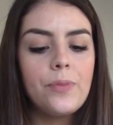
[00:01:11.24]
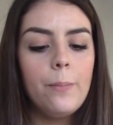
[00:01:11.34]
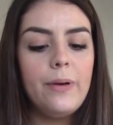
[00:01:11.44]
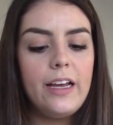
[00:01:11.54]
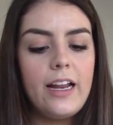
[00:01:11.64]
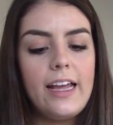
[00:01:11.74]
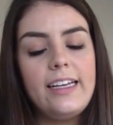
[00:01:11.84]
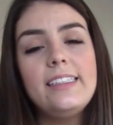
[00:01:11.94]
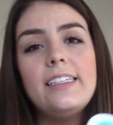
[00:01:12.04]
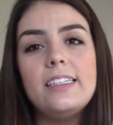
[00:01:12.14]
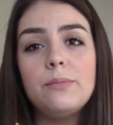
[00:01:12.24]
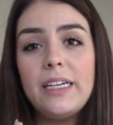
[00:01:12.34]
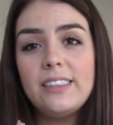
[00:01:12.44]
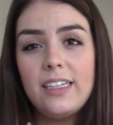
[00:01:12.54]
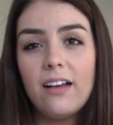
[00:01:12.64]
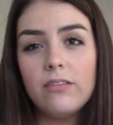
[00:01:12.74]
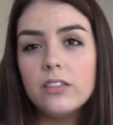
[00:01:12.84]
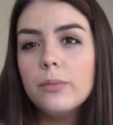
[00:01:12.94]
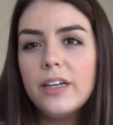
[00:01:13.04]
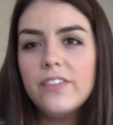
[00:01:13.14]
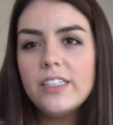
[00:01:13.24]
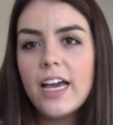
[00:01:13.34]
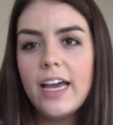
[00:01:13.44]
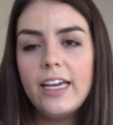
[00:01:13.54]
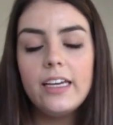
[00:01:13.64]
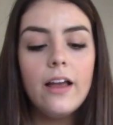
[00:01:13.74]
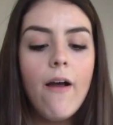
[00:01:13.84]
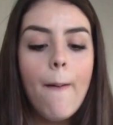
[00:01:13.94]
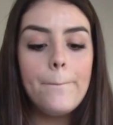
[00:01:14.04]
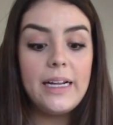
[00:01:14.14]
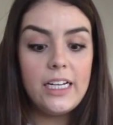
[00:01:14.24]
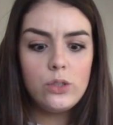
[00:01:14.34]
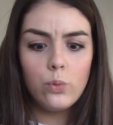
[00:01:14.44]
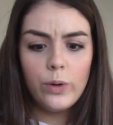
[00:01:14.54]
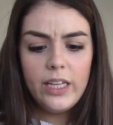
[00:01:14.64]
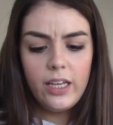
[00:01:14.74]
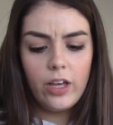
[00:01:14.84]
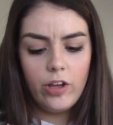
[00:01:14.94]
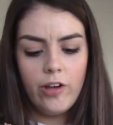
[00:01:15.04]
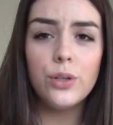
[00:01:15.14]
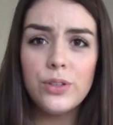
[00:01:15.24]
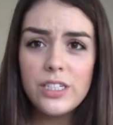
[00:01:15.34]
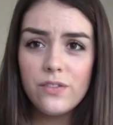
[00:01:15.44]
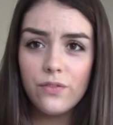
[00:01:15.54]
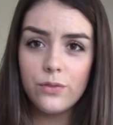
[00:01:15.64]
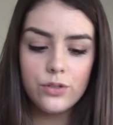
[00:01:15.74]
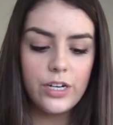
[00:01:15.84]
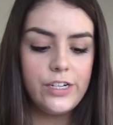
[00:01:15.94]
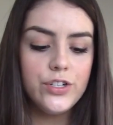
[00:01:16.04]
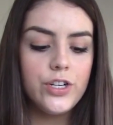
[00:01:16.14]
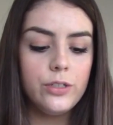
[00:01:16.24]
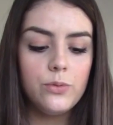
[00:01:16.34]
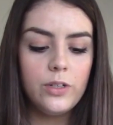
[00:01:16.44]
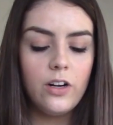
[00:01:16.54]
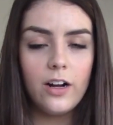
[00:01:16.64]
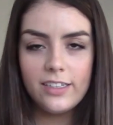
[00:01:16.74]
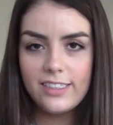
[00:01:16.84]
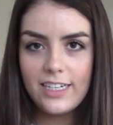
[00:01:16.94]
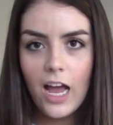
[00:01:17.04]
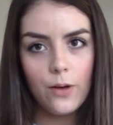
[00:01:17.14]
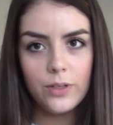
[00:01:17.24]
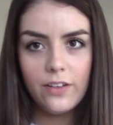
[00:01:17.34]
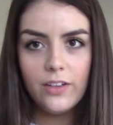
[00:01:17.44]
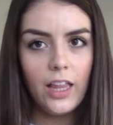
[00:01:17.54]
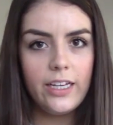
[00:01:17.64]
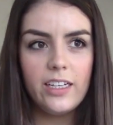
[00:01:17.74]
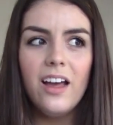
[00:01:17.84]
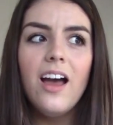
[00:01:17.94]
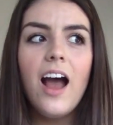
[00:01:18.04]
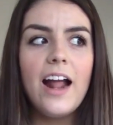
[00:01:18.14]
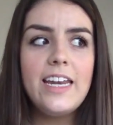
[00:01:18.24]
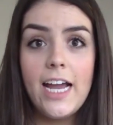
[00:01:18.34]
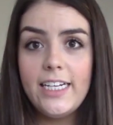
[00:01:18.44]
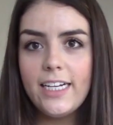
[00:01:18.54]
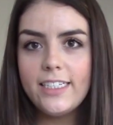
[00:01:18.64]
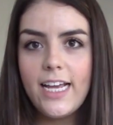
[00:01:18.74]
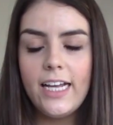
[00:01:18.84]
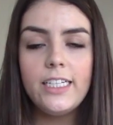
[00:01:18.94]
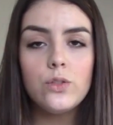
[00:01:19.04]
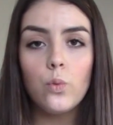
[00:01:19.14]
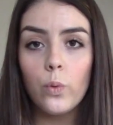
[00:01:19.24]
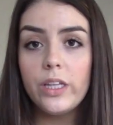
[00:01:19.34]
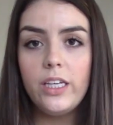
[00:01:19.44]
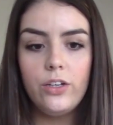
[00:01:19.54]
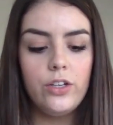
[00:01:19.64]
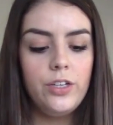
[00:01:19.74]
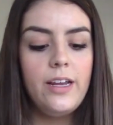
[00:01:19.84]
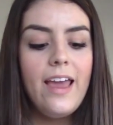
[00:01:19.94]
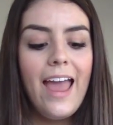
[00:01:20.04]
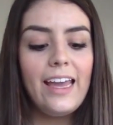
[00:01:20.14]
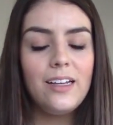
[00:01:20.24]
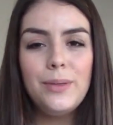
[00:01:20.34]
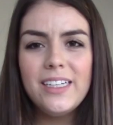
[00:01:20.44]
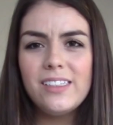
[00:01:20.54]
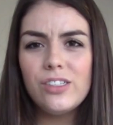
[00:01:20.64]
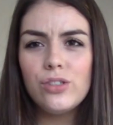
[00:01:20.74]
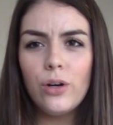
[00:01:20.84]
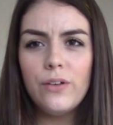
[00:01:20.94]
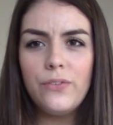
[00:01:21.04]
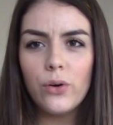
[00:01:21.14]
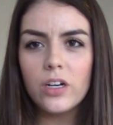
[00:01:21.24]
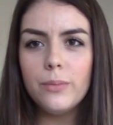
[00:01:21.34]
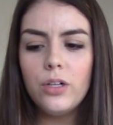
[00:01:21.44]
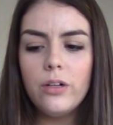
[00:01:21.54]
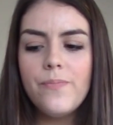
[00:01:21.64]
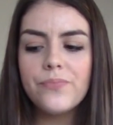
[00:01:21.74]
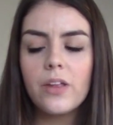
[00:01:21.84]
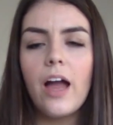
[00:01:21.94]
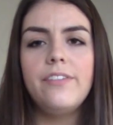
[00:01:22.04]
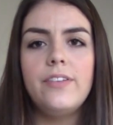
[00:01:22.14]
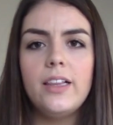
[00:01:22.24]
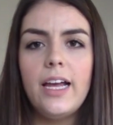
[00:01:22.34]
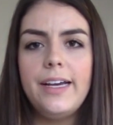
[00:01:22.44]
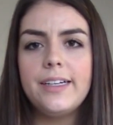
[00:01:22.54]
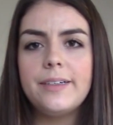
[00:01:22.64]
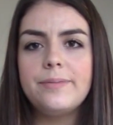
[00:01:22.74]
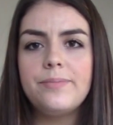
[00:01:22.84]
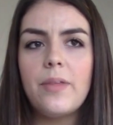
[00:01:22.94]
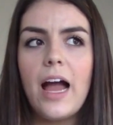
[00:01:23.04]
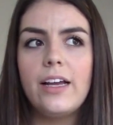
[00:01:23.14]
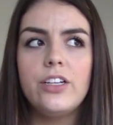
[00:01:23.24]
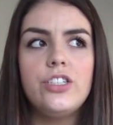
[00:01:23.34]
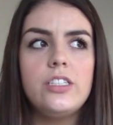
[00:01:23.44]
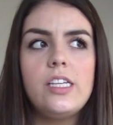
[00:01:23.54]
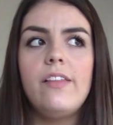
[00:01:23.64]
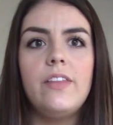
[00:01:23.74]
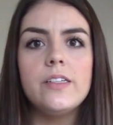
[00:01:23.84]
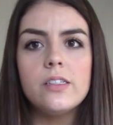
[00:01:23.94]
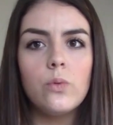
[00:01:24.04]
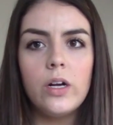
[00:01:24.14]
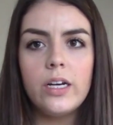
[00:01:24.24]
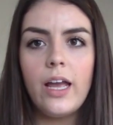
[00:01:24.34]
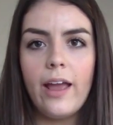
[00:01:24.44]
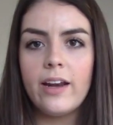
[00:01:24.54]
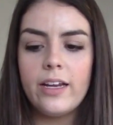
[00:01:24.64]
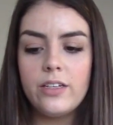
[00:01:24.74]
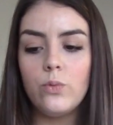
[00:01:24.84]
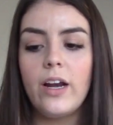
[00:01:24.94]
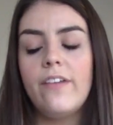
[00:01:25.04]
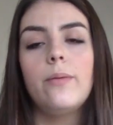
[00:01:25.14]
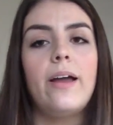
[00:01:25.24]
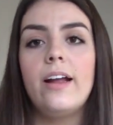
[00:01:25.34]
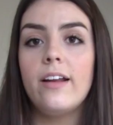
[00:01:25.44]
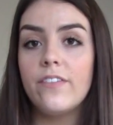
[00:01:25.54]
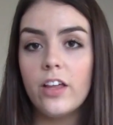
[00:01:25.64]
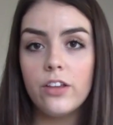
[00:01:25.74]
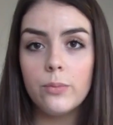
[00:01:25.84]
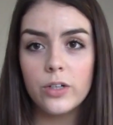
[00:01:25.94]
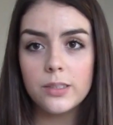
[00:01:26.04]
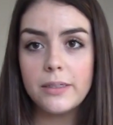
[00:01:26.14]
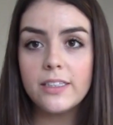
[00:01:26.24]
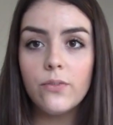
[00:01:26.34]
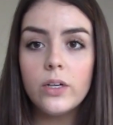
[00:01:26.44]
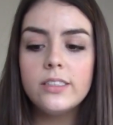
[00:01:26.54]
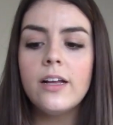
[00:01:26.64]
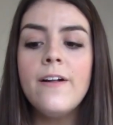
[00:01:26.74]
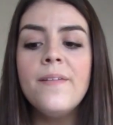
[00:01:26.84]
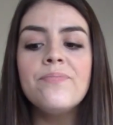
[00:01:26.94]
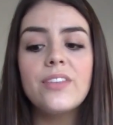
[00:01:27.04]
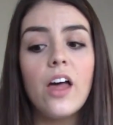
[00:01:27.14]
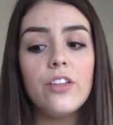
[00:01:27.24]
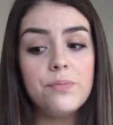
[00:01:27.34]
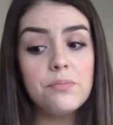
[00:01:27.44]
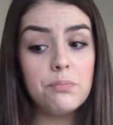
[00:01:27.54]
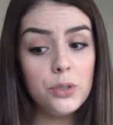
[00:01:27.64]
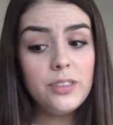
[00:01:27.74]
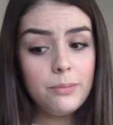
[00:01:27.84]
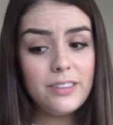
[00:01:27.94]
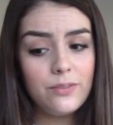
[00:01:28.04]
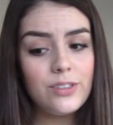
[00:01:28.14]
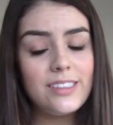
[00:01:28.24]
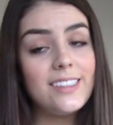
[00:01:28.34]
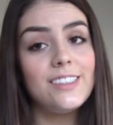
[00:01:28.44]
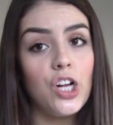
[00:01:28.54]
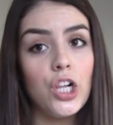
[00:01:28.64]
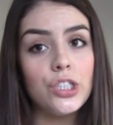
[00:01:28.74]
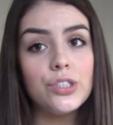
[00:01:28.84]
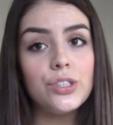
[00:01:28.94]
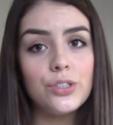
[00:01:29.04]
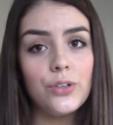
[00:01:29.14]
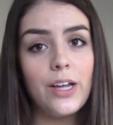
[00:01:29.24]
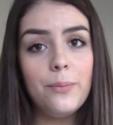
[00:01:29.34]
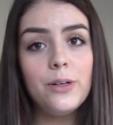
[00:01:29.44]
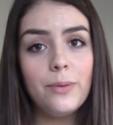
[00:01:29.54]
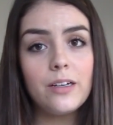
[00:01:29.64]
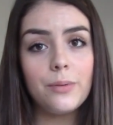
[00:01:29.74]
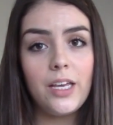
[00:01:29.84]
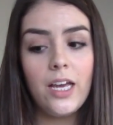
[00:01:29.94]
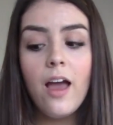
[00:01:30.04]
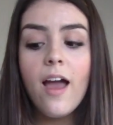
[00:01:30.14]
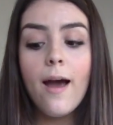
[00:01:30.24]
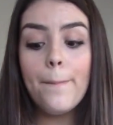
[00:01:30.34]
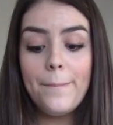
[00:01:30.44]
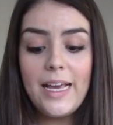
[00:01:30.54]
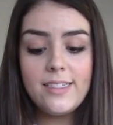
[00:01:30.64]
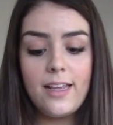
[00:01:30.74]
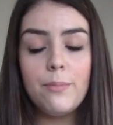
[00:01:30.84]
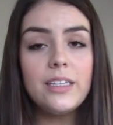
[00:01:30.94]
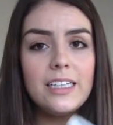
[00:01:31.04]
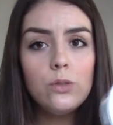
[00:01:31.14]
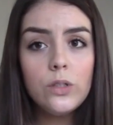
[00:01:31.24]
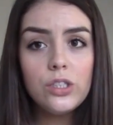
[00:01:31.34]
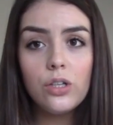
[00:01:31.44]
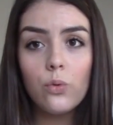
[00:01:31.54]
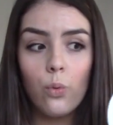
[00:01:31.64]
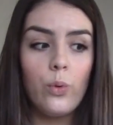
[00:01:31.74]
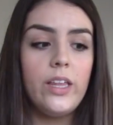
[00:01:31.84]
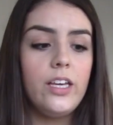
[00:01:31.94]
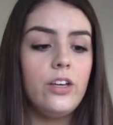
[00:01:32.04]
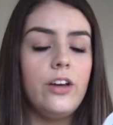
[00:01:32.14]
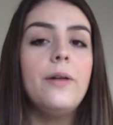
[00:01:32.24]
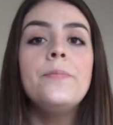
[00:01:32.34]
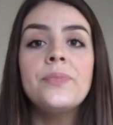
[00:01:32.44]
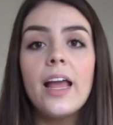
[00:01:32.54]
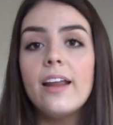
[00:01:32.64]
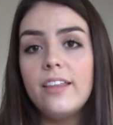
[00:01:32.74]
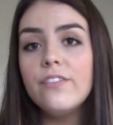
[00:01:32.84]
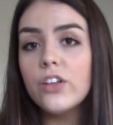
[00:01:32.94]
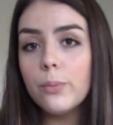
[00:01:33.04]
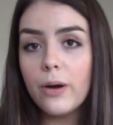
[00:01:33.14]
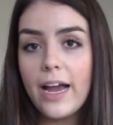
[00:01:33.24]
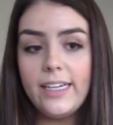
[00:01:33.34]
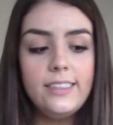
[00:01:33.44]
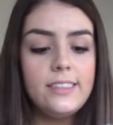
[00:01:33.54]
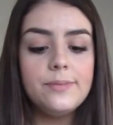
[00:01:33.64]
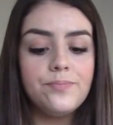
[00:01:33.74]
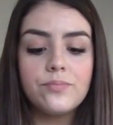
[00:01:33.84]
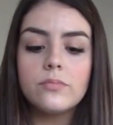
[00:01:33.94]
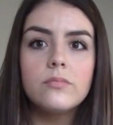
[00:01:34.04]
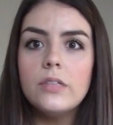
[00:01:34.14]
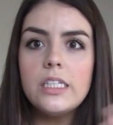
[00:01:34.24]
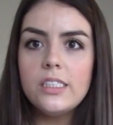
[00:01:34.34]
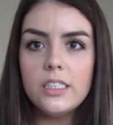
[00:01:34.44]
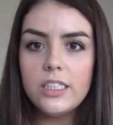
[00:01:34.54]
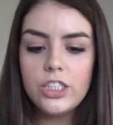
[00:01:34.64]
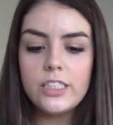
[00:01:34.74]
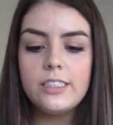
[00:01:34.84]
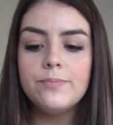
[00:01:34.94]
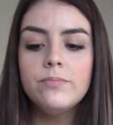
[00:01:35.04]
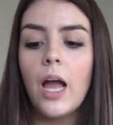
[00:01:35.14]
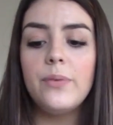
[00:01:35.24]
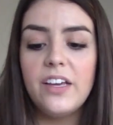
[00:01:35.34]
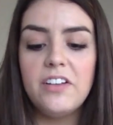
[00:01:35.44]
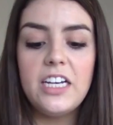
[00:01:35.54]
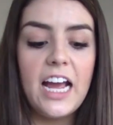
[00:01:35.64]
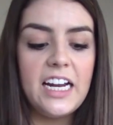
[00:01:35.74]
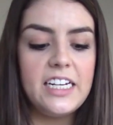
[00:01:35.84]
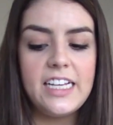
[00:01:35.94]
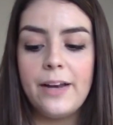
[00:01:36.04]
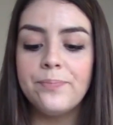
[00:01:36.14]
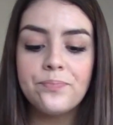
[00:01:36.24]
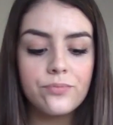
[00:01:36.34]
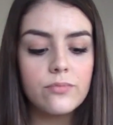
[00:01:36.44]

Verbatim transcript: but I guess it is missing a little bit of the tang, but it's really good. But this Trader Joe's one, honestly, I would give it like a 9 out of 10. It's really good. And because it's so affordable, I feel like I could just eat this one and I wouldn't have to buy any of the other more expensive ones. The most expensive one's $6, so that one better be amazing. But this one's really good. And I think for the price, it's delicious. I'd give it a 9 out of 10.